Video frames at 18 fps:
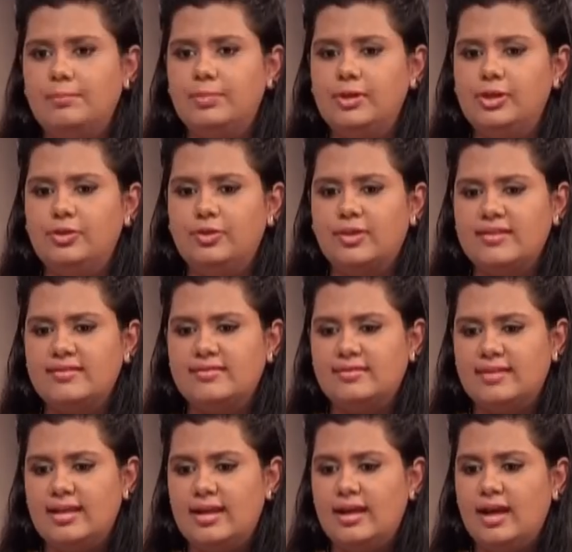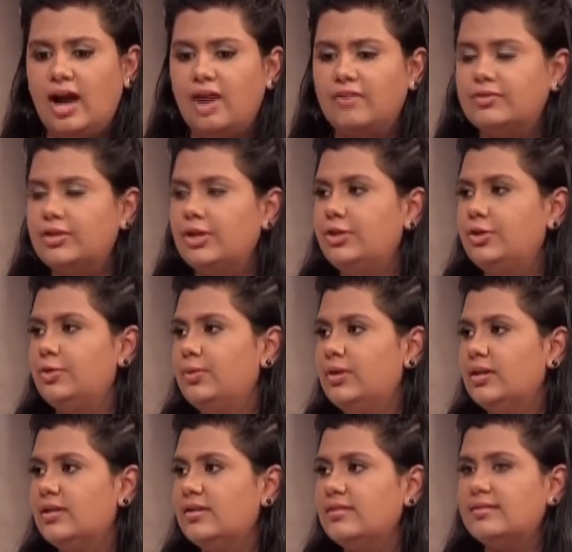you can say after 2
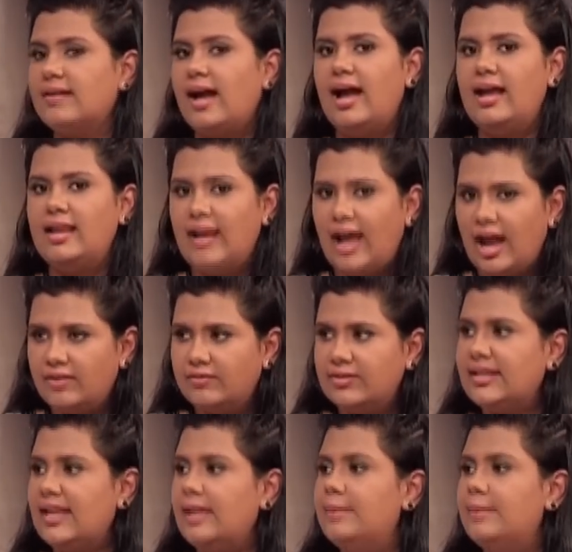years, I'll have a 10%